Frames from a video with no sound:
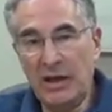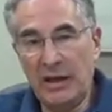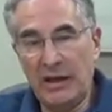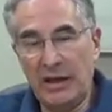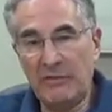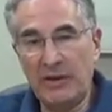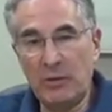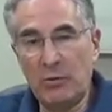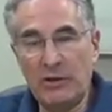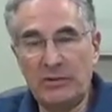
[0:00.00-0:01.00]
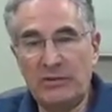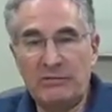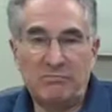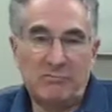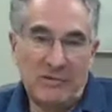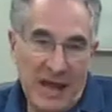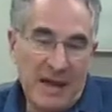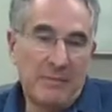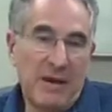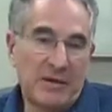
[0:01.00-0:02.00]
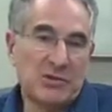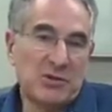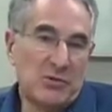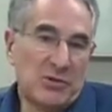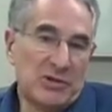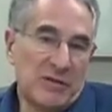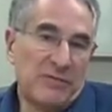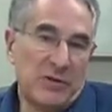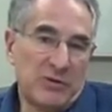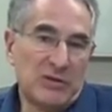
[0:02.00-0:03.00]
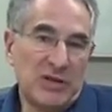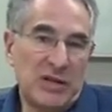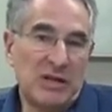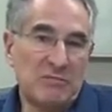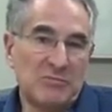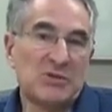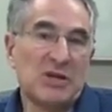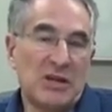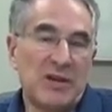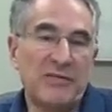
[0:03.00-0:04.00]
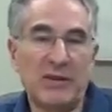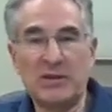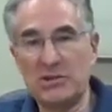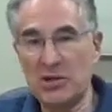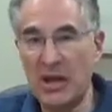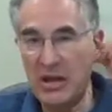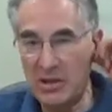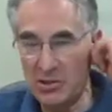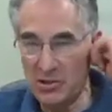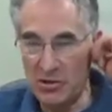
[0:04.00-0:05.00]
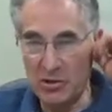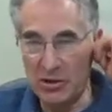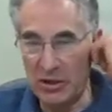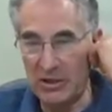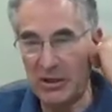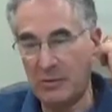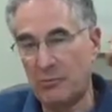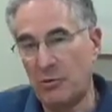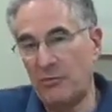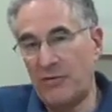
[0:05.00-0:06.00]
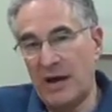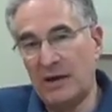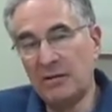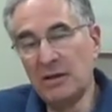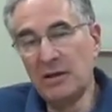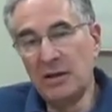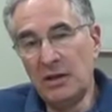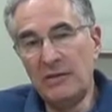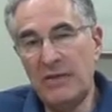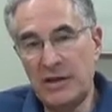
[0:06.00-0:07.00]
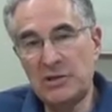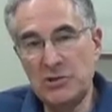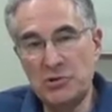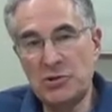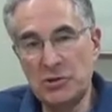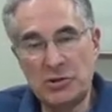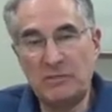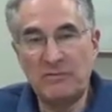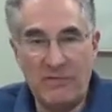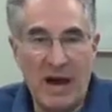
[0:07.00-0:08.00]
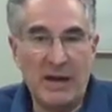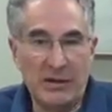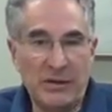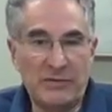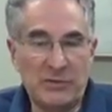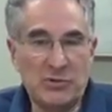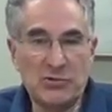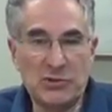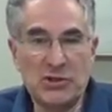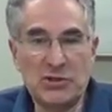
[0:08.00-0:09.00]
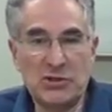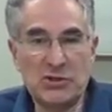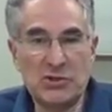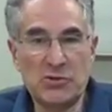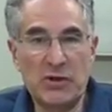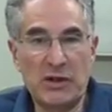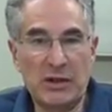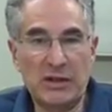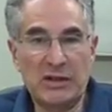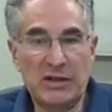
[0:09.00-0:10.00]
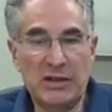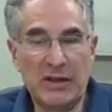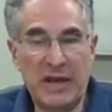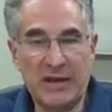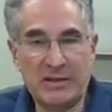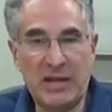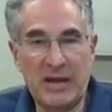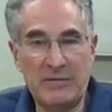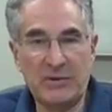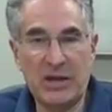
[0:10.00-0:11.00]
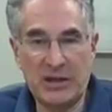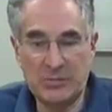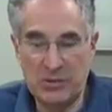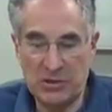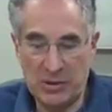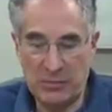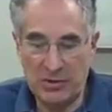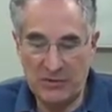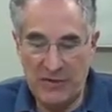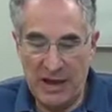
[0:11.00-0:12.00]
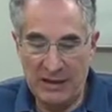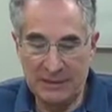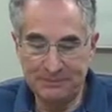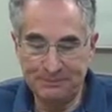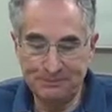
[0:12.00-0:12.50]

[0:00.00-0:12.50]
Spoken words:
And I think what that amounts to is if there is any significant change to your LinkedIn profile, that you should file it if the jurisdiction is treating LinkedIn as an advertisement subject to filing.